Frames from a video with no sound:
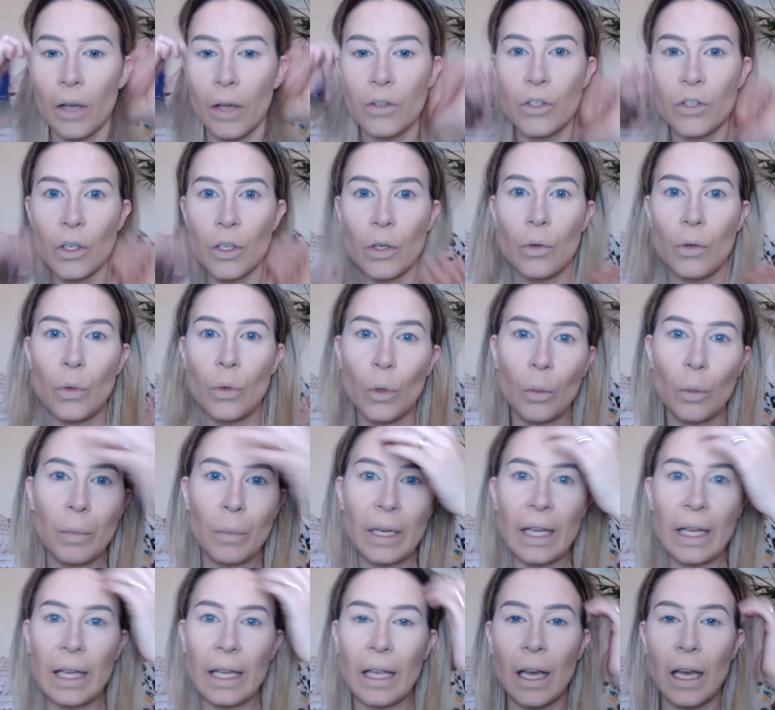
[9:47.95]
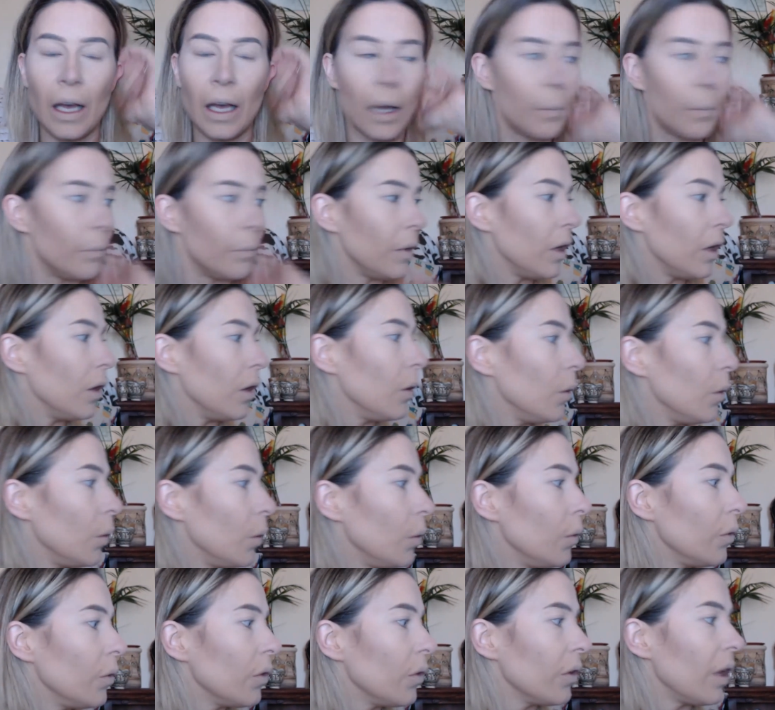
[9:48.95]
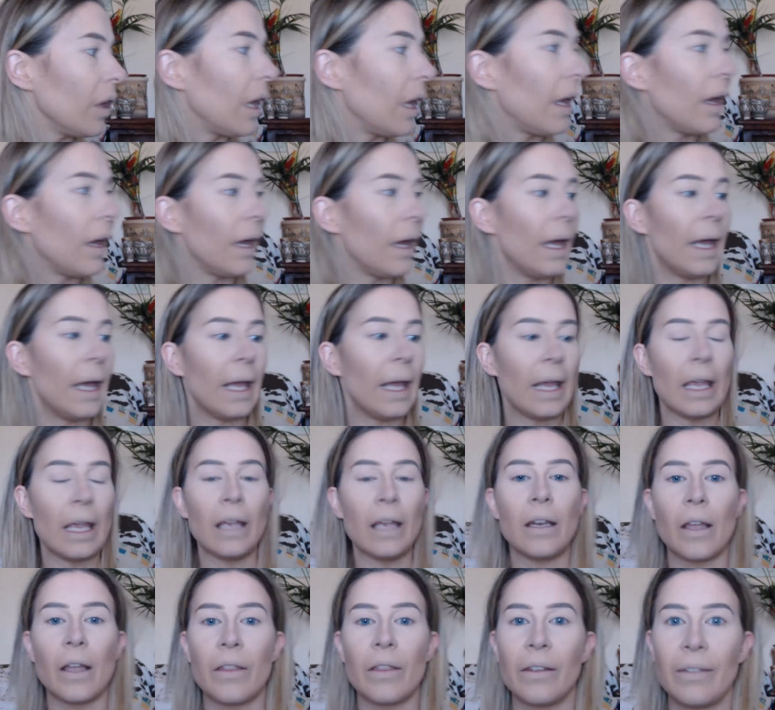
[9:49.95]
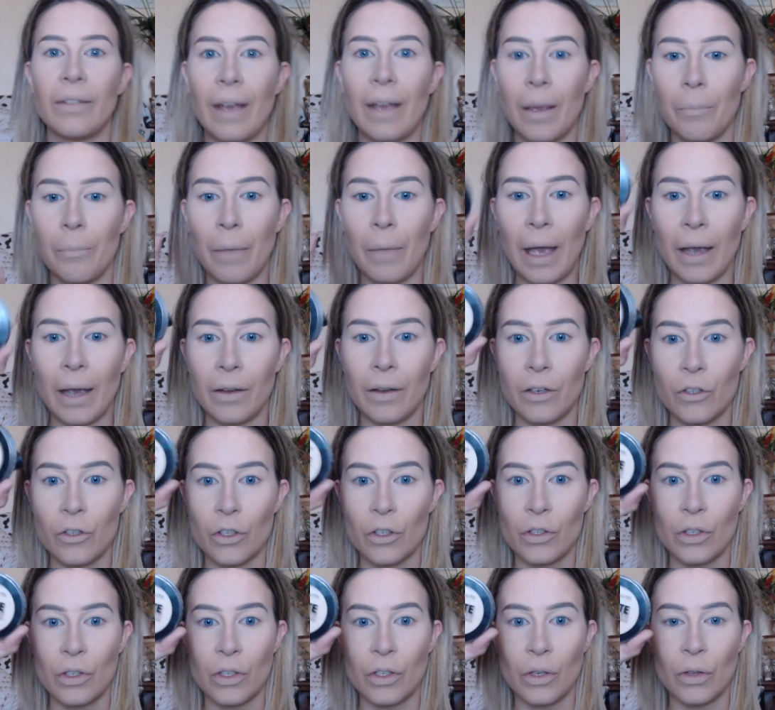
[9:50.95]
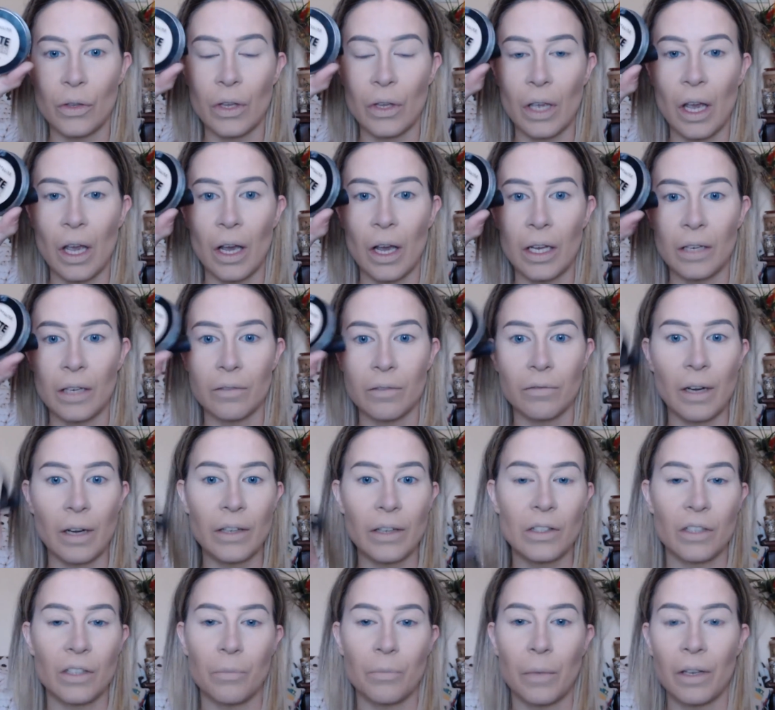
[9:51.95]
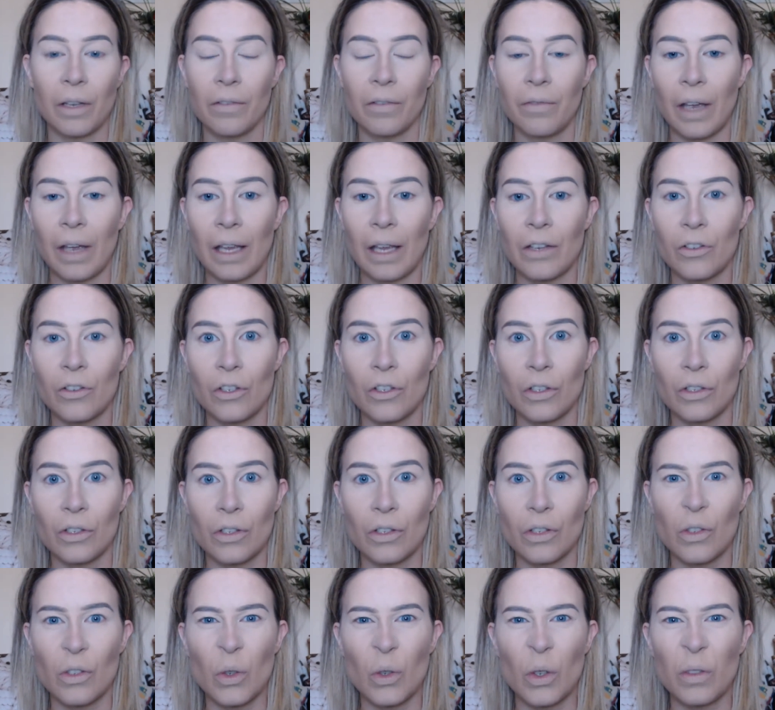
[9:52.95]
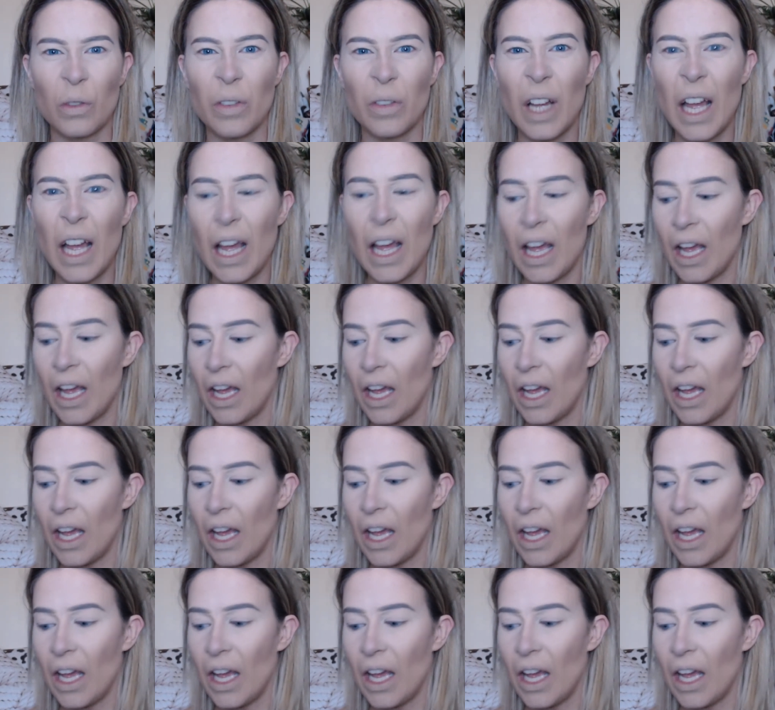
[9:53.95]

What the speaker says: I do normally use another setting powder just to do the kind of rest of my face, just to sort of